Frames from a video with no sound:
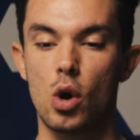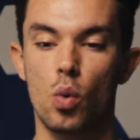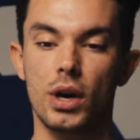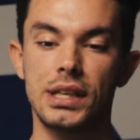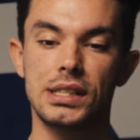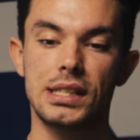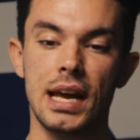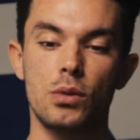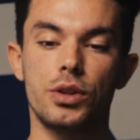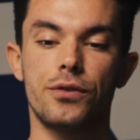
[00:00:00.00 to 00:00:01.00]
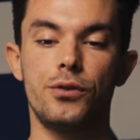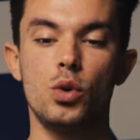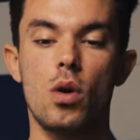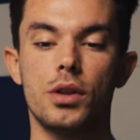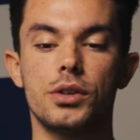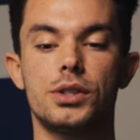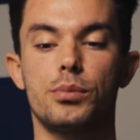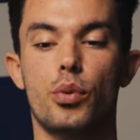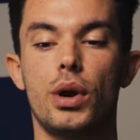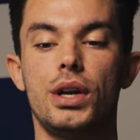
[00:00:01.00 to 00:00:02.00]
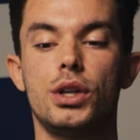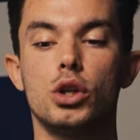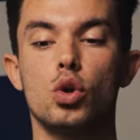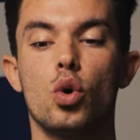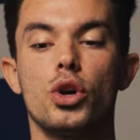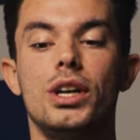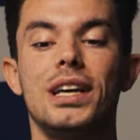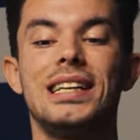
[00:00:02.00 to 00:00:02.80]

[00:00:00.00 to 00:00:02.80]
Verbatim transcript: where he stayed with a few others and prayed to the Lord